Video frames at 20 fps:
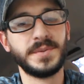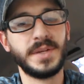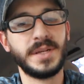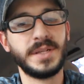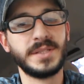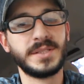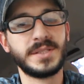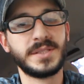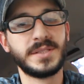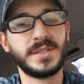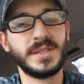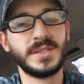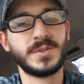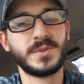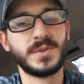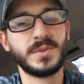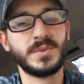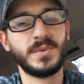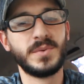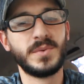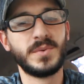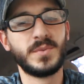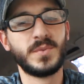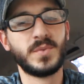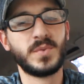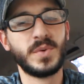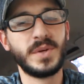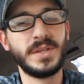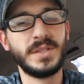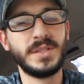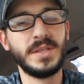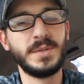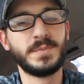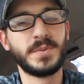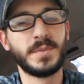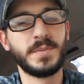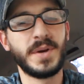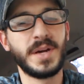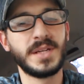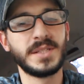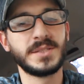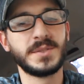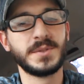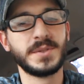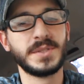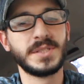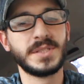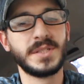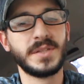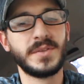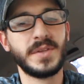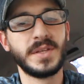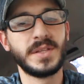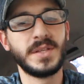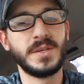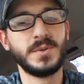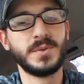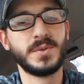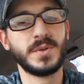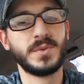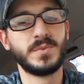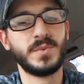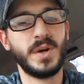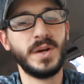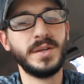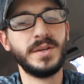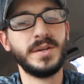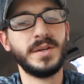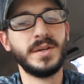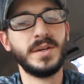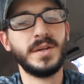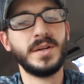And it's it's really preposterous to think that you could run